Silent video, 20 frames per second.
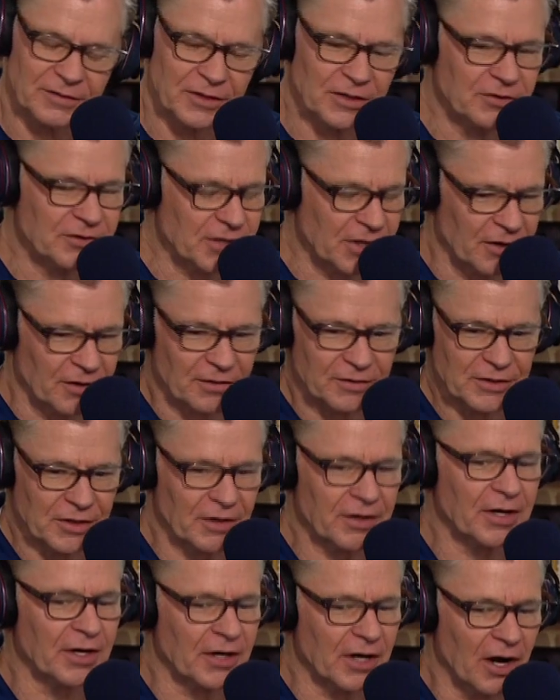You do. You're
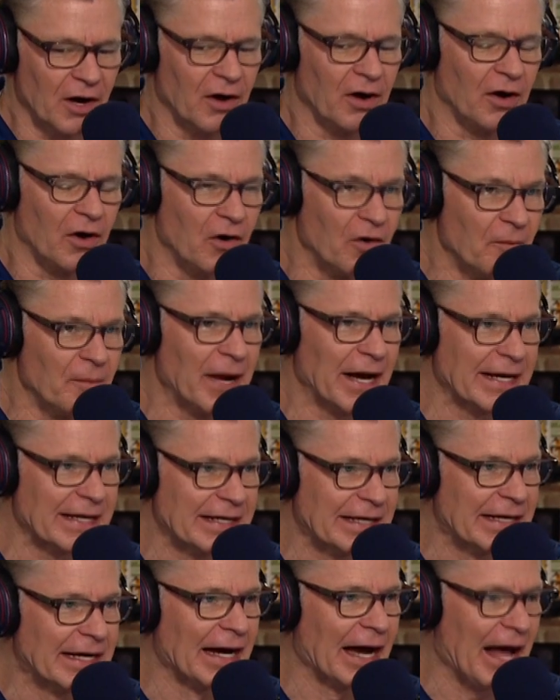gonna go. oh my
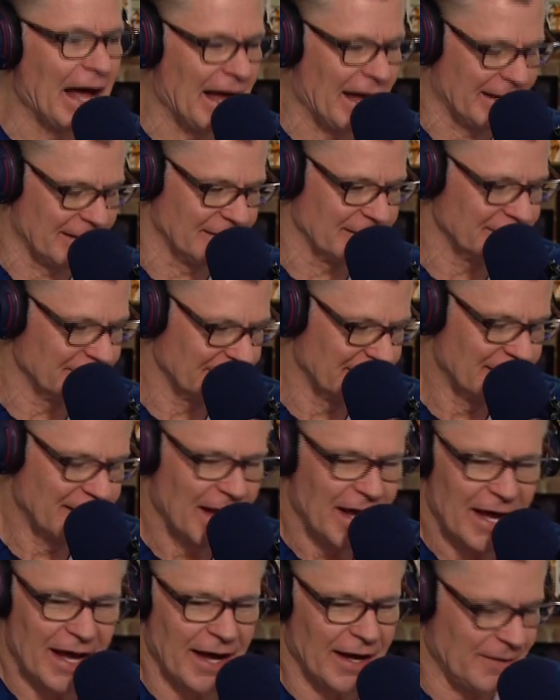god.
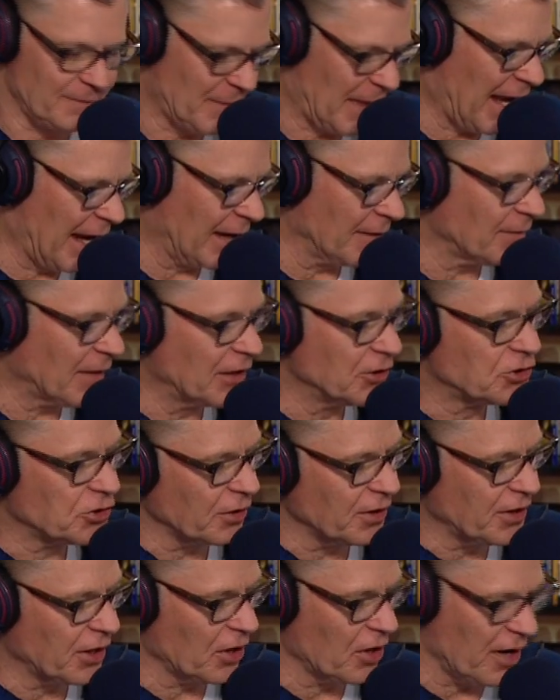Uh, hey,
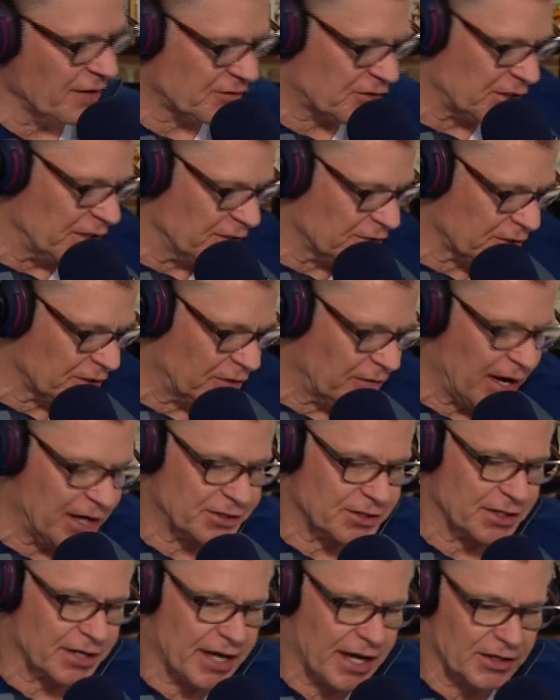enjoy the off season. Great
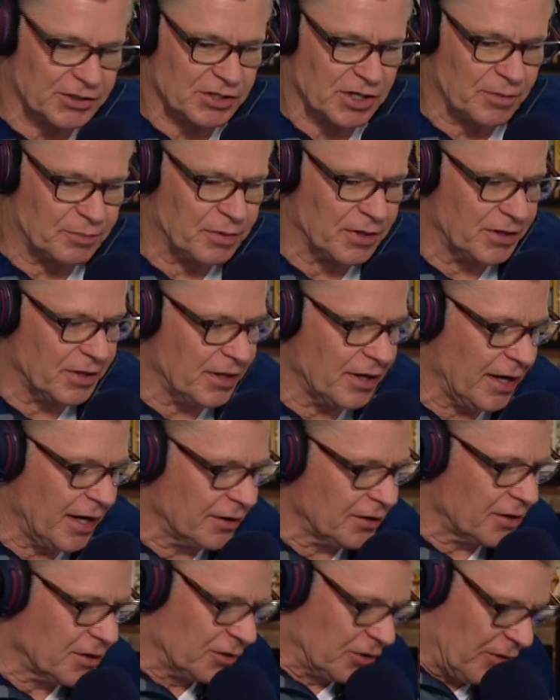to catch up with you,
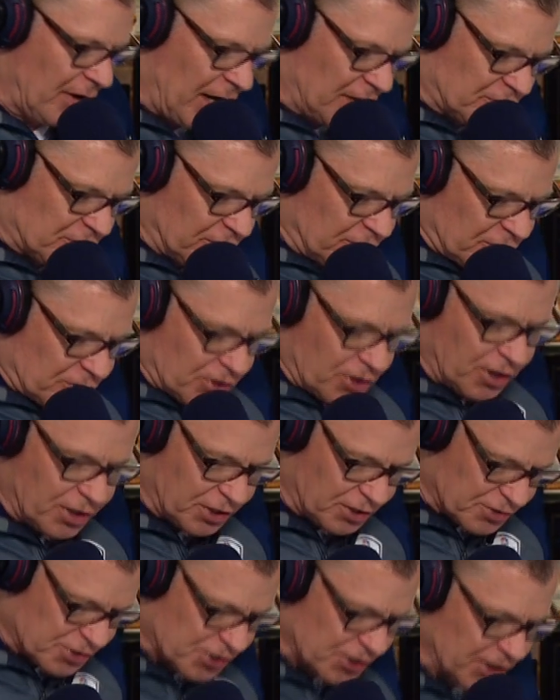and congrats on the start of
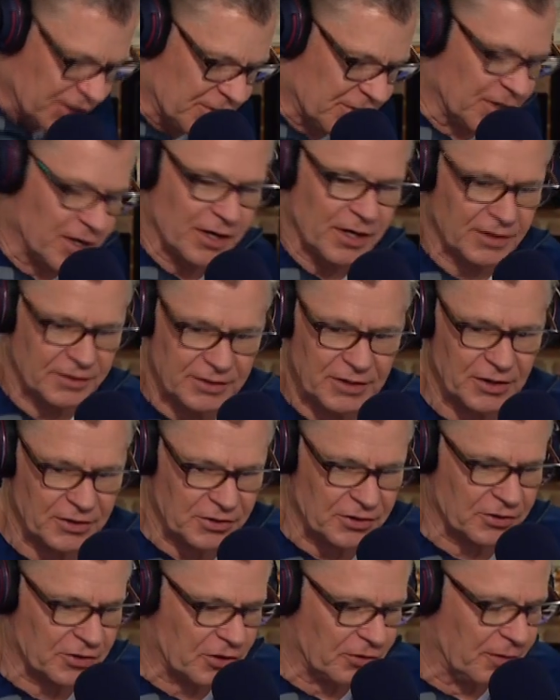your season. Uh, you know
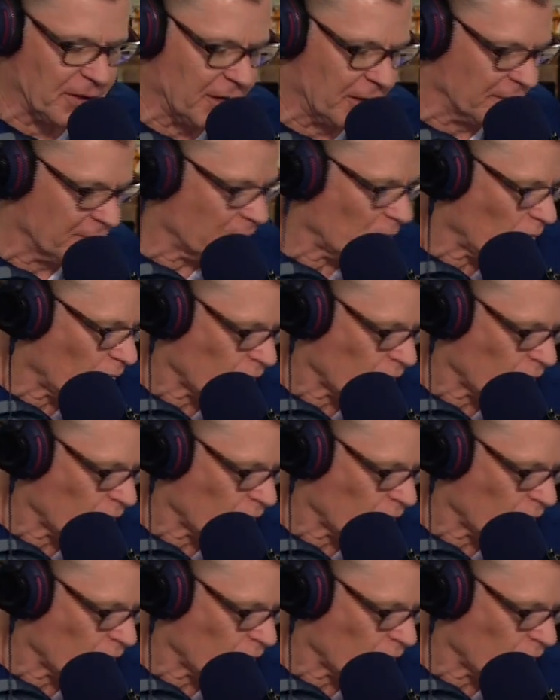your career.